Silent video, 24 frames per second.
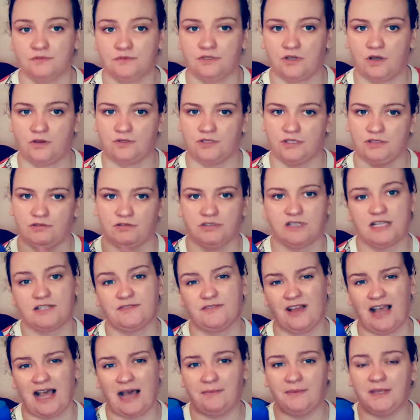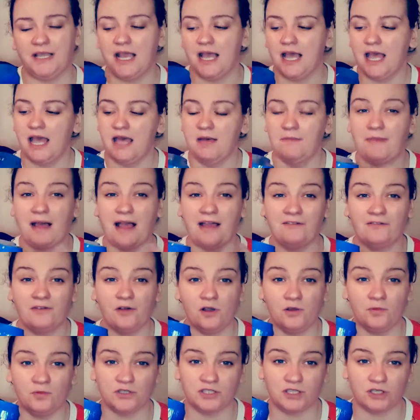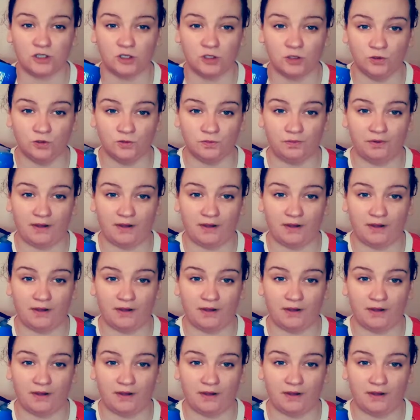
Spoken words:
Coke Zero. So that's for hubby. But I thought it was a good